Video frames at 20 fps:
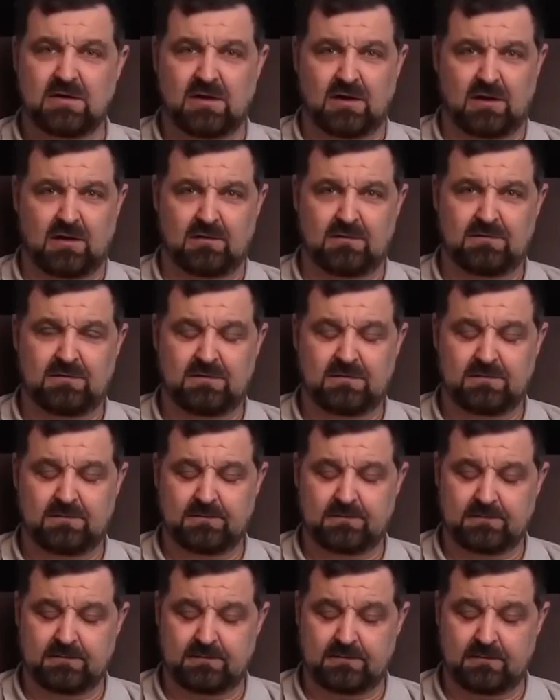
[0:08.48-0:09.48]
of,
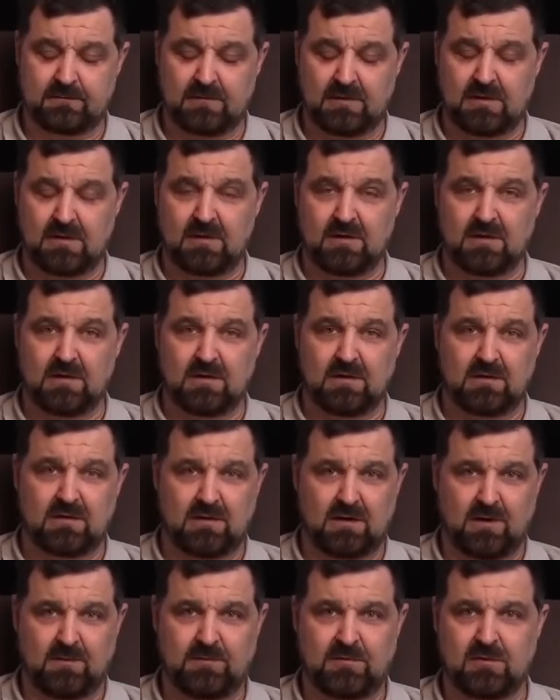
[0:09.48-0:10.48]

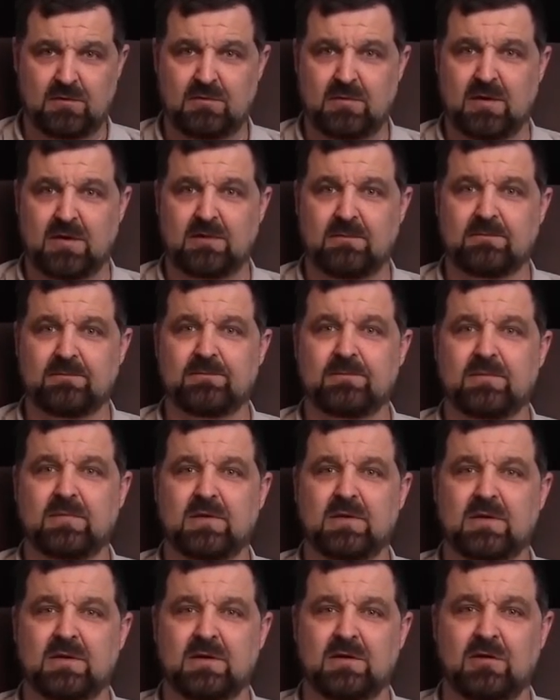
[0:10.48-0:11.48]
yep, you're right,
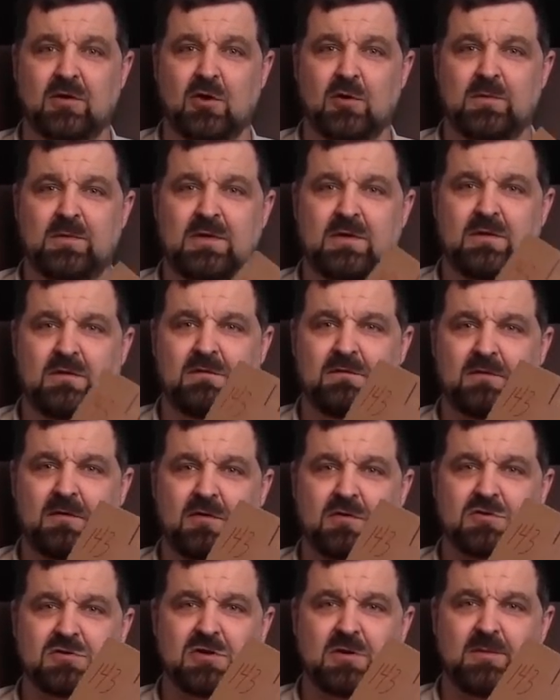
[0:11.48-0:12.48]
Adobe
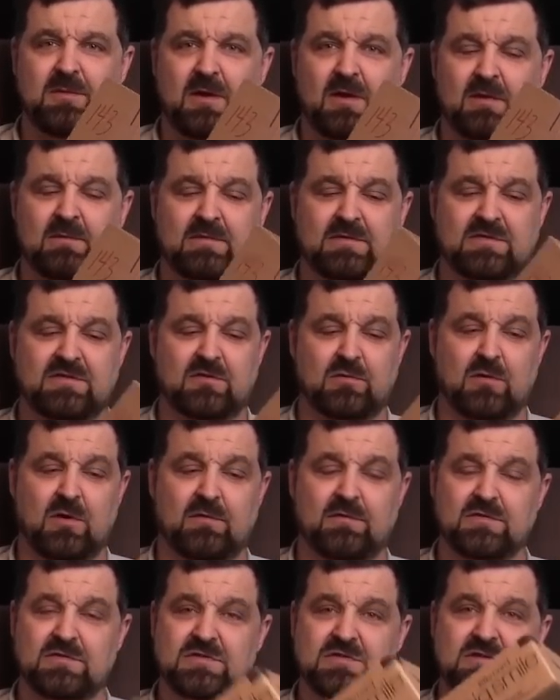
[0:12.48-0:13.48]
Photoshop Elements
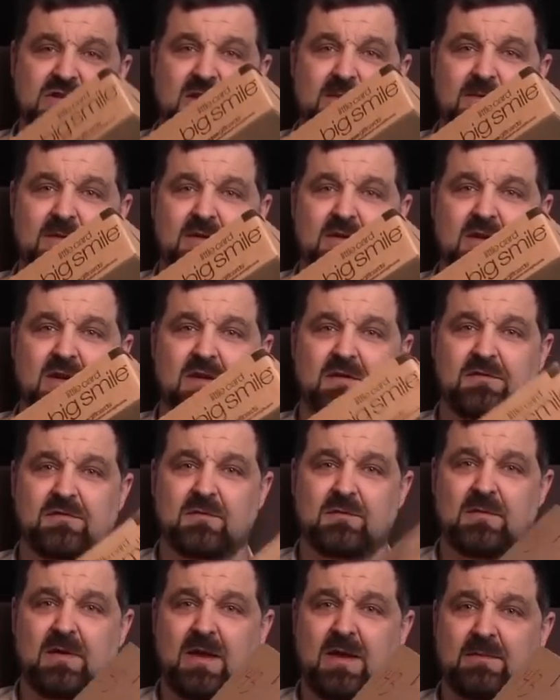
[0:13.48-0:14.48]
12. It just came in today
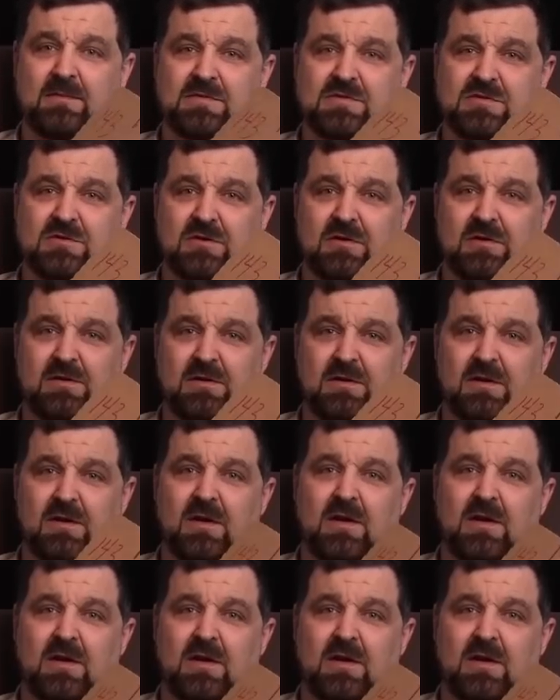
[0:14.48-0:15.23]
from Amazon.